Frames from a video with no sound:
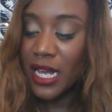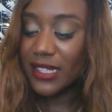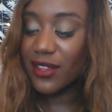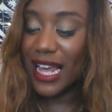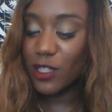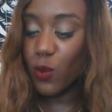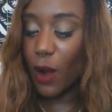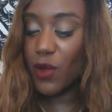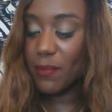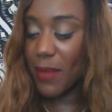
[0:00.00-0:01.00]
So that's why
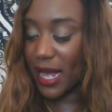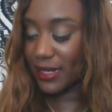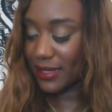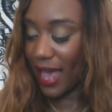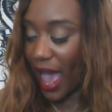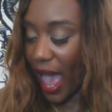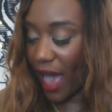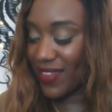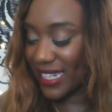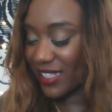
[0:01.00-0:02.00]
we must
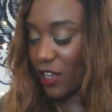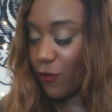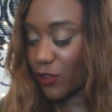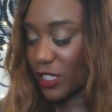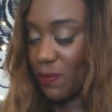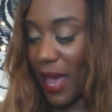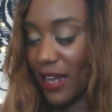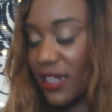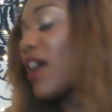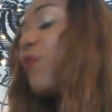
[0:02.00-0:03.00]
have that
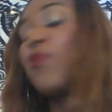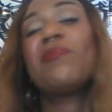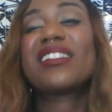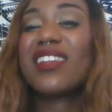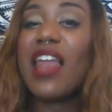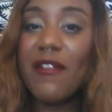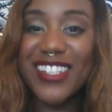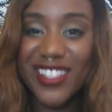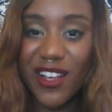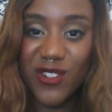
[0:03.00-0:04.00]
self-respect. We must love
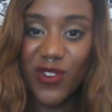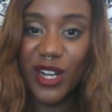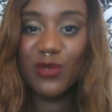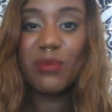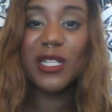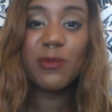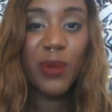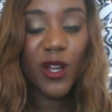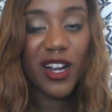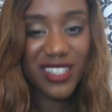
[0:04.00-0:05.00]
ourselves first. We must
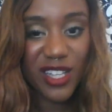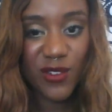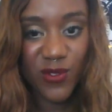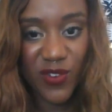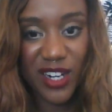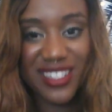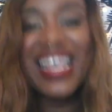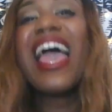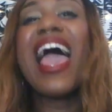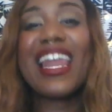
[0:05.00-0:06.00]
put ourselves first.
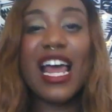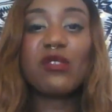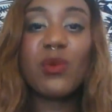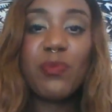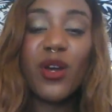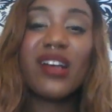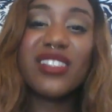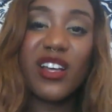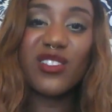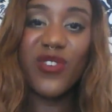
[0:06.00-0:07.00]
And as we put
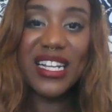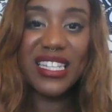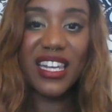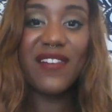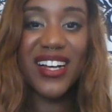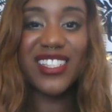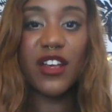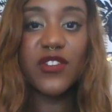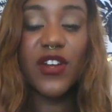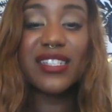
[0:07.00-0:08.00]
ourselves first and love
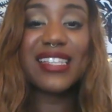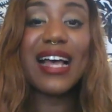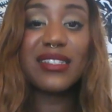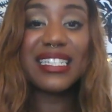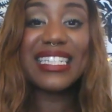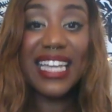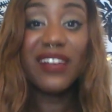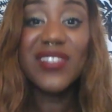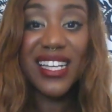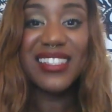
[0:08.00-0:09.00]
ourselves first, that
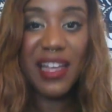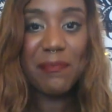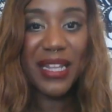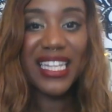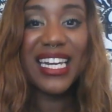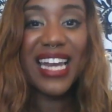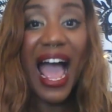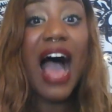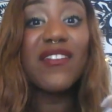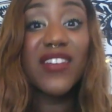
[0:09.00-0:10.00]
gives us the ability to
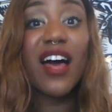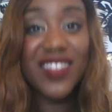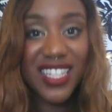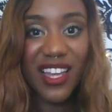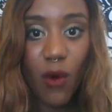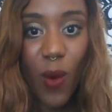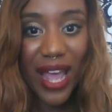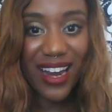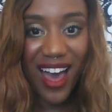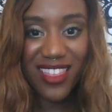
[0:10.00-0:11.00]
have love to give away
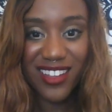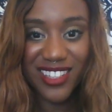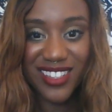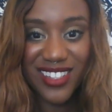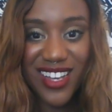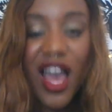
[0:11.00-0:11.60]
to others.